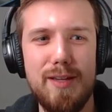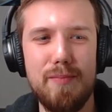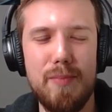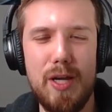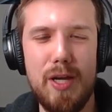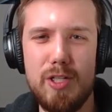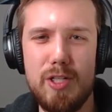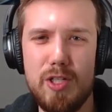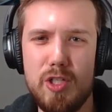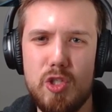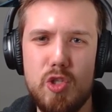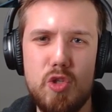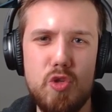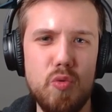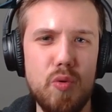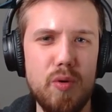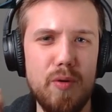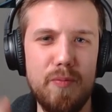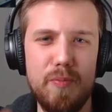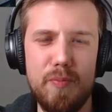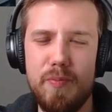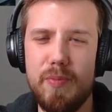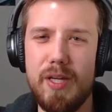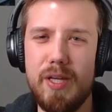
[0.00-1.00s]

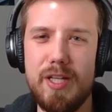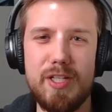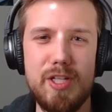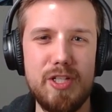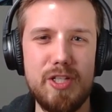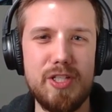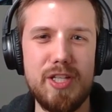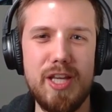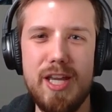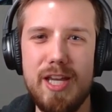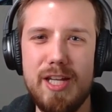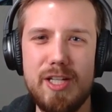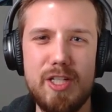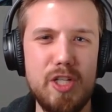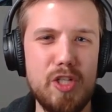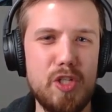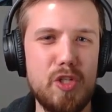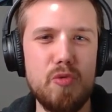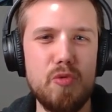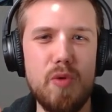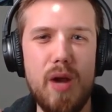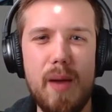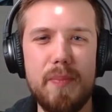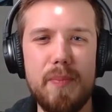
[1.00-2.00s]
Just
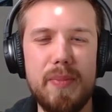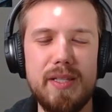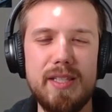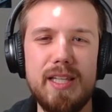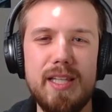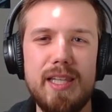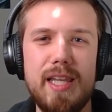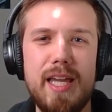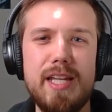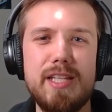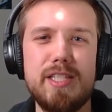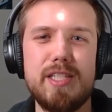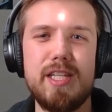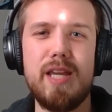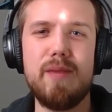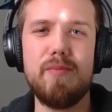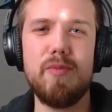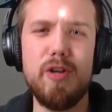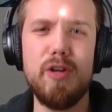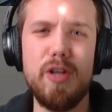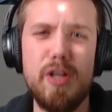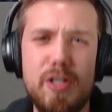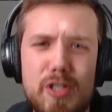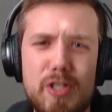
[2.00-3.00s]
dropping the
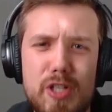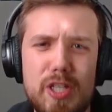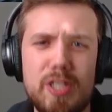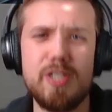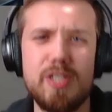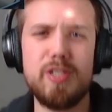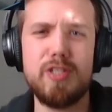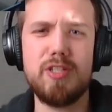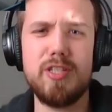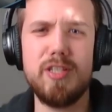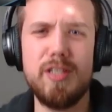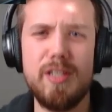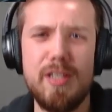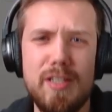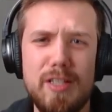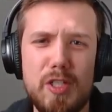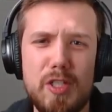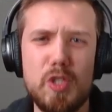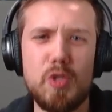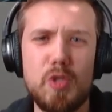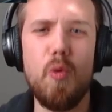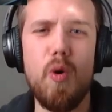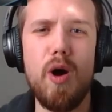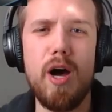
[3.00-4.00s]
lightsaber and just
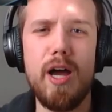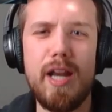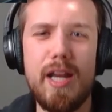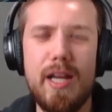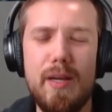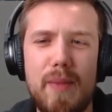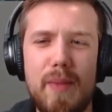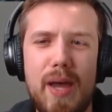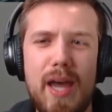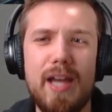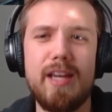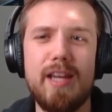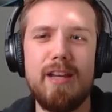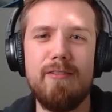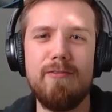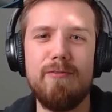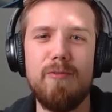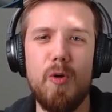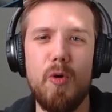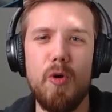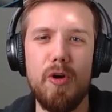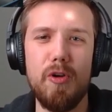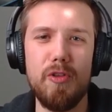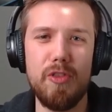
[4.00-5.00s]
squatting back and
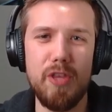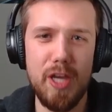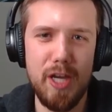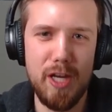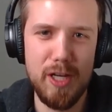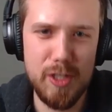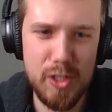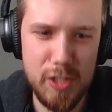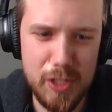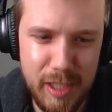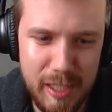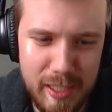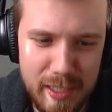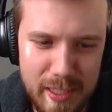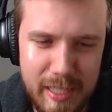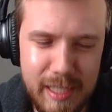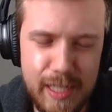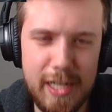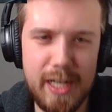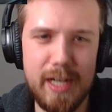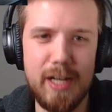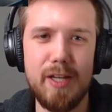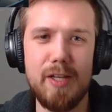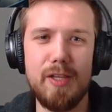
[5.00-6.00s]
forth, nice. Just like
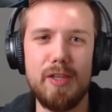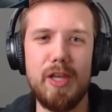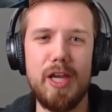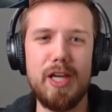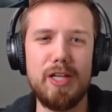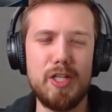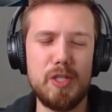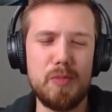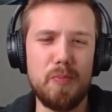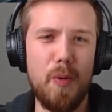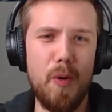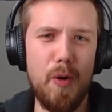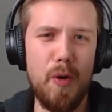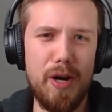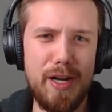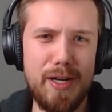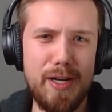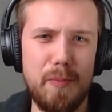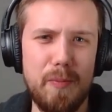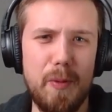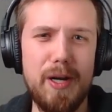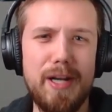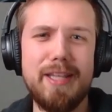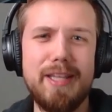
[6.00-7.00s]
leaning, like just
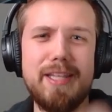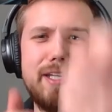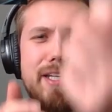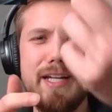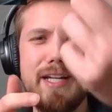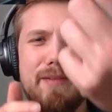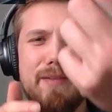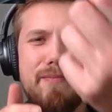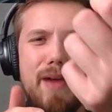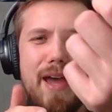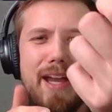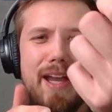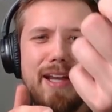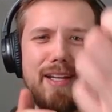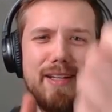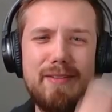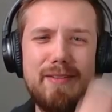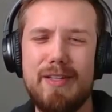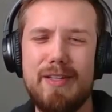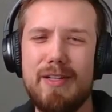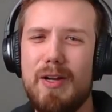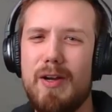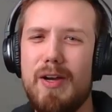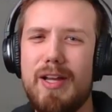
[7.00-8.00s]
pointing the gun back,
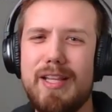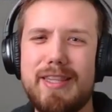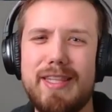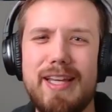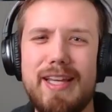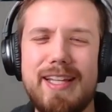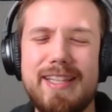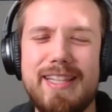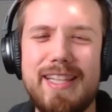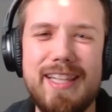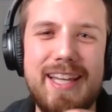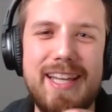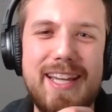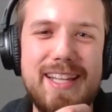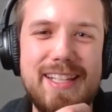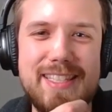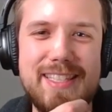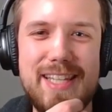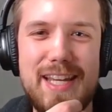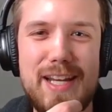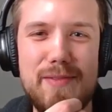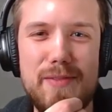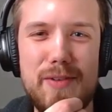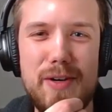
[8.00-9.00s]
at the
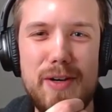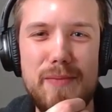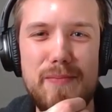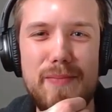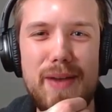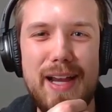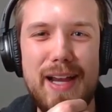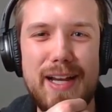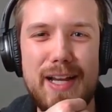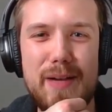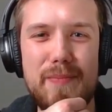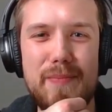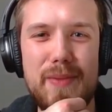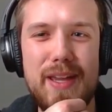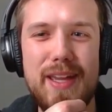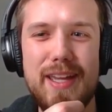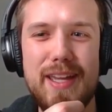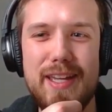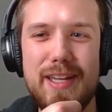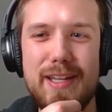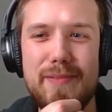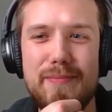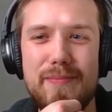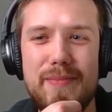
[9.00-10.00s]
lightsaber and back up at
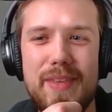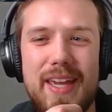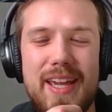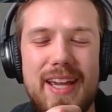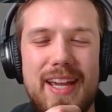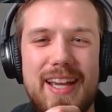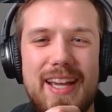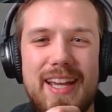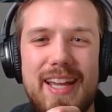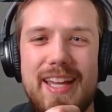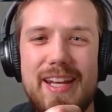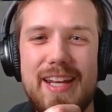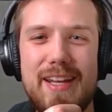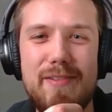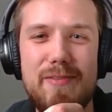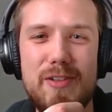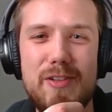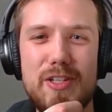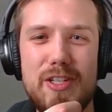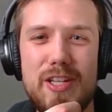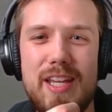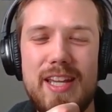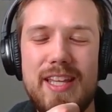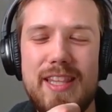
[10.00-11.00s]
him, and
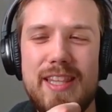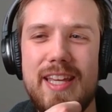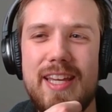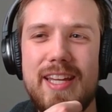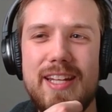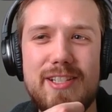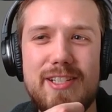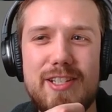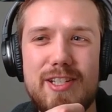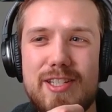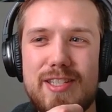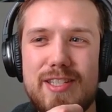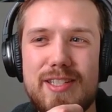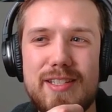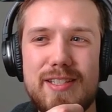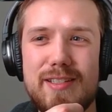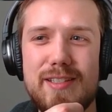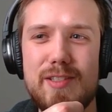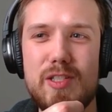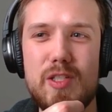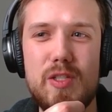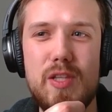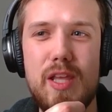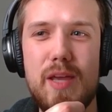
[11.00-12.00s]
then just
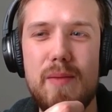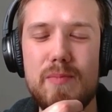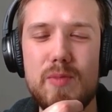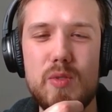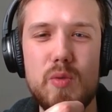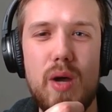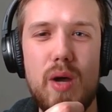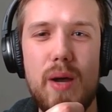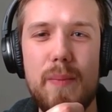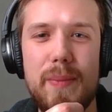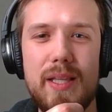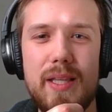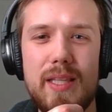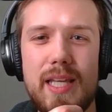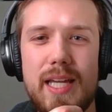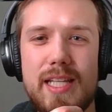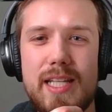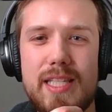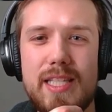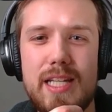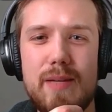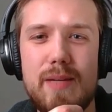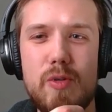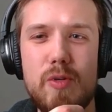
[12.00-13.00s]
them swapping
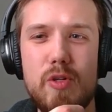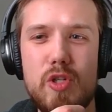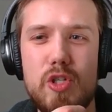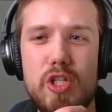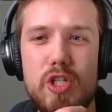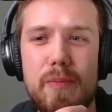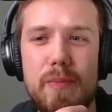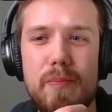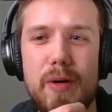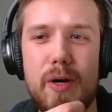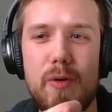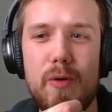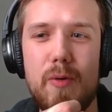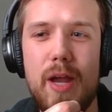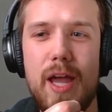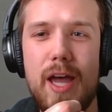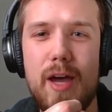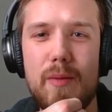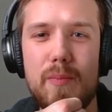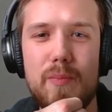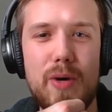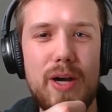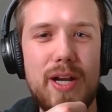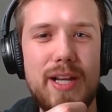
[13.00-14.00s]
lightsabers, jumping
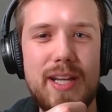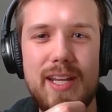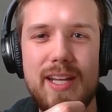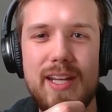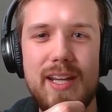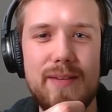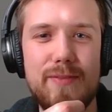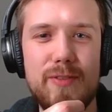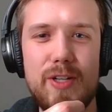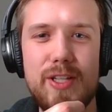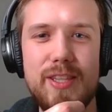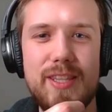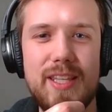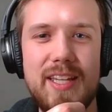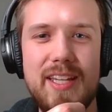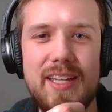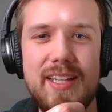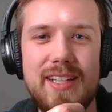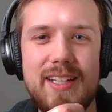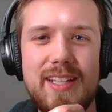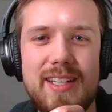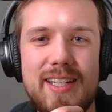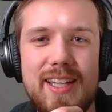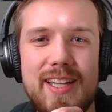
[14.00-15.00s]
around, breaking
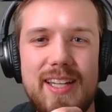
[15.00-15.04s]
everything.